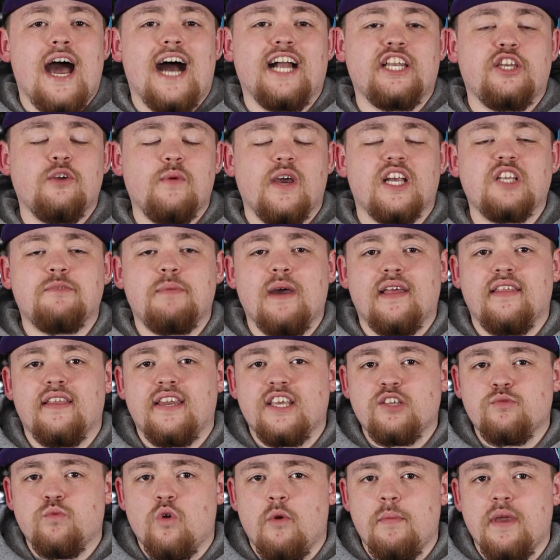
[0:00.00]
I do expect that
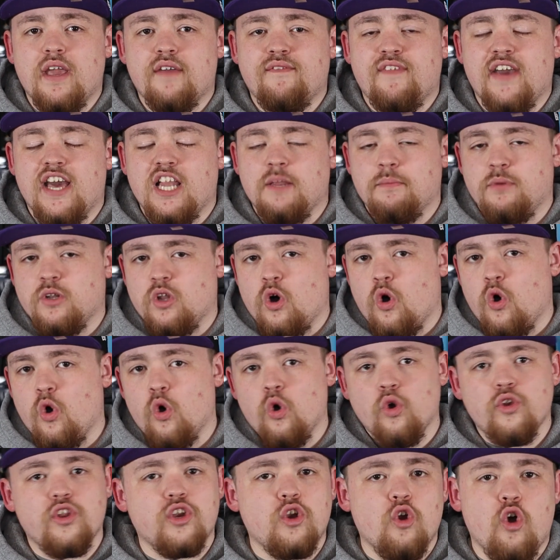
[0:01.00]
this will be available at
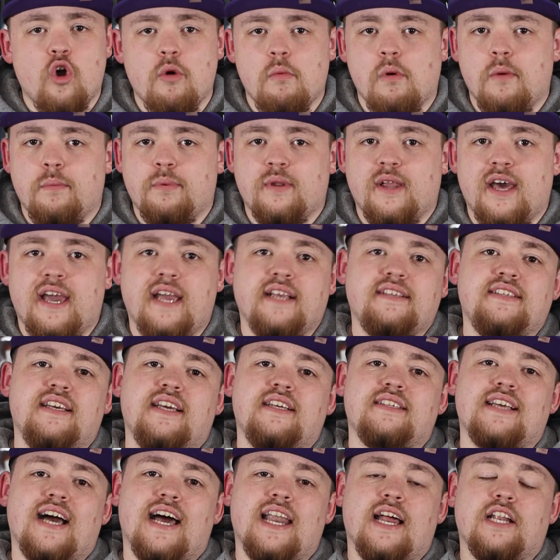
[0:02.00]
all the normal
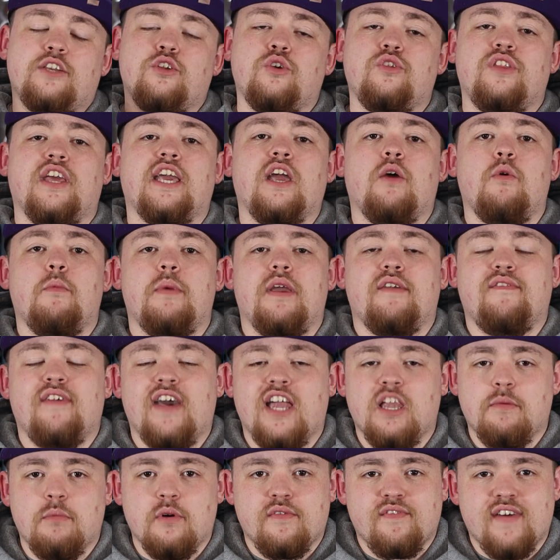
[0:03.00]
places and I do think it will be
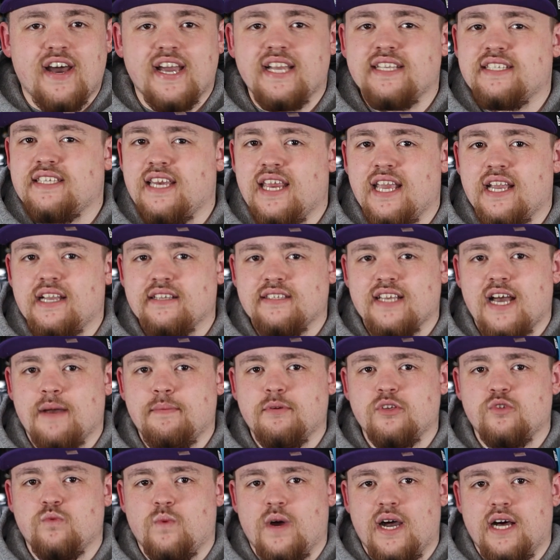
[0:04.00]
available via sneakers
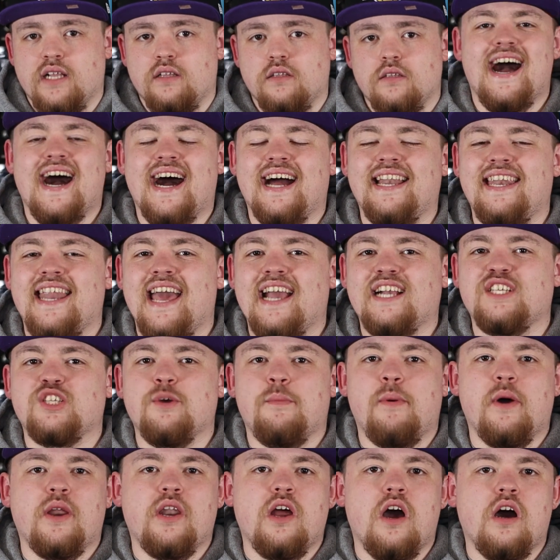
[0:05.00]
app as well. And next
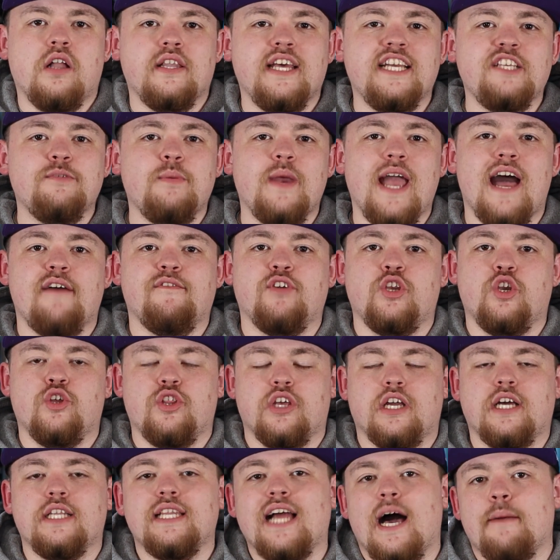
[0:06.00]
up on our list, we have
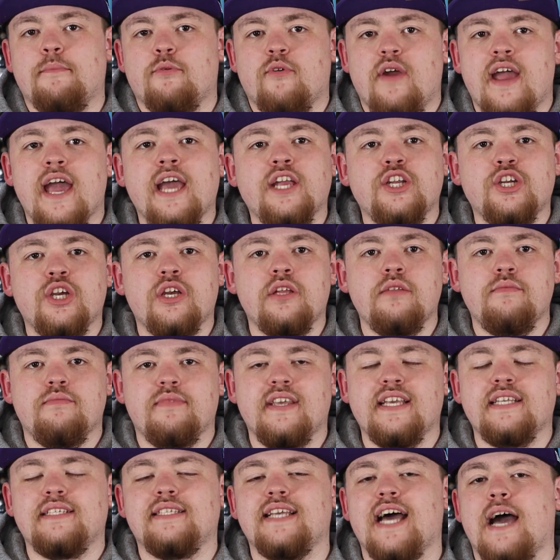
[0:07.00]
another collaboration, this